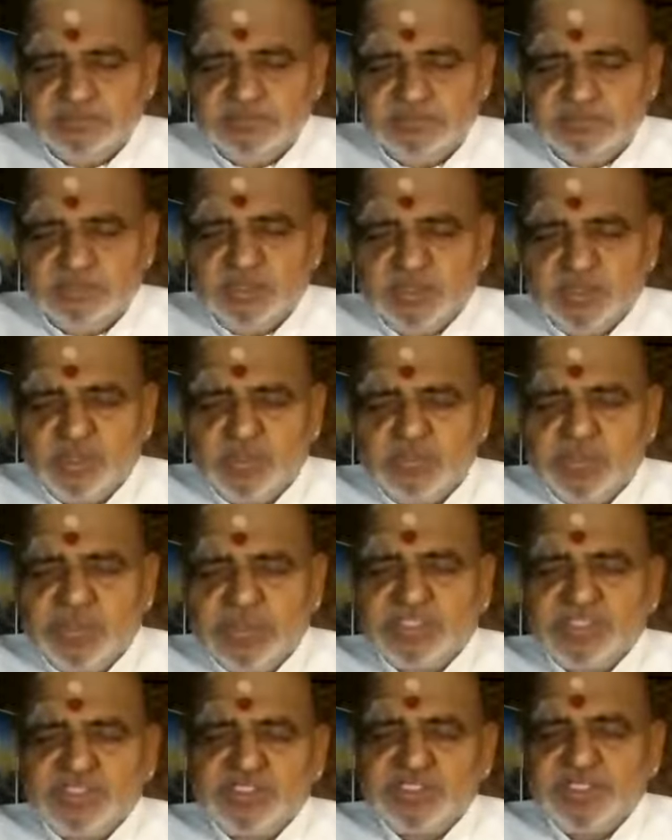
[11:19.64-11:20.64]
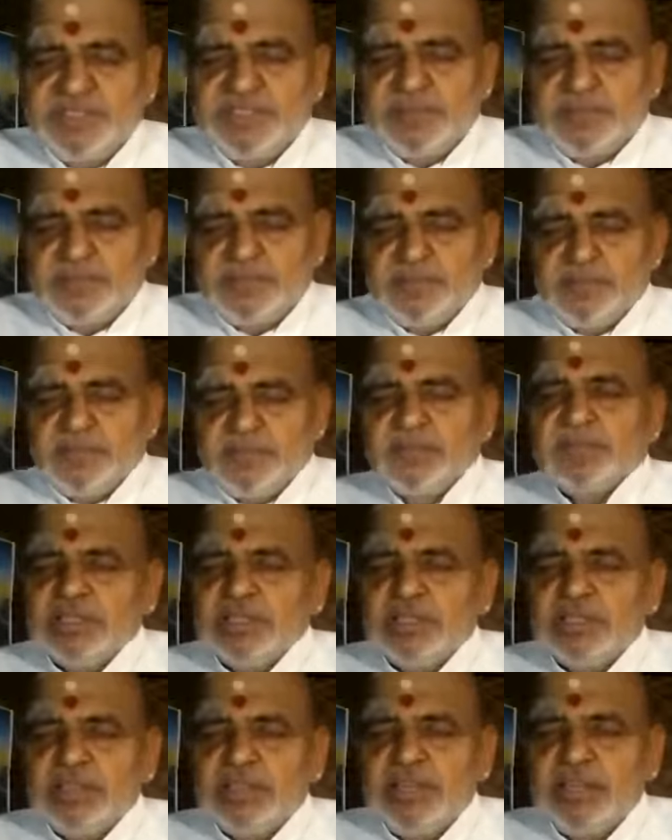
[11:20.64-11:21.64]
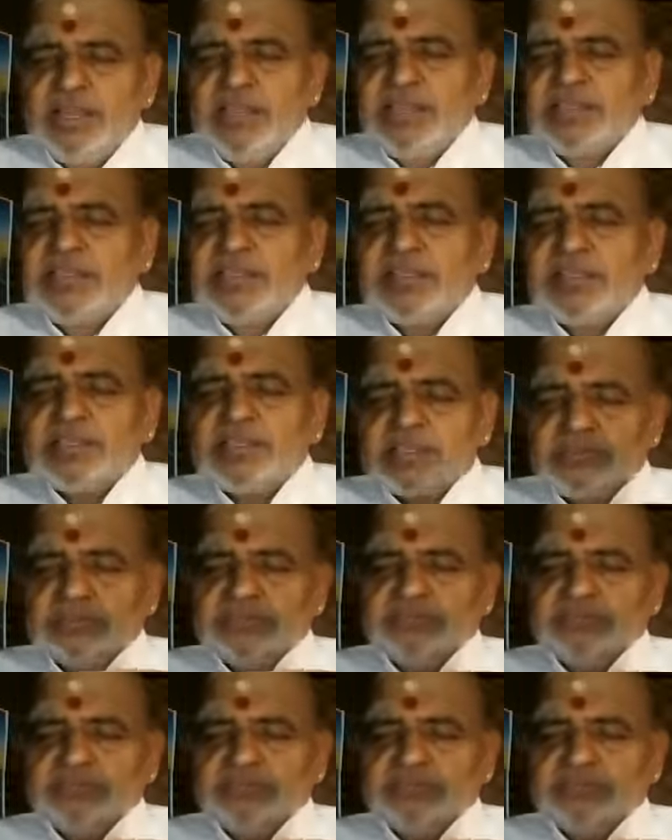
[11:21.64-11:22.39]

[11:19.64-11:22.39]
before practicing. Let that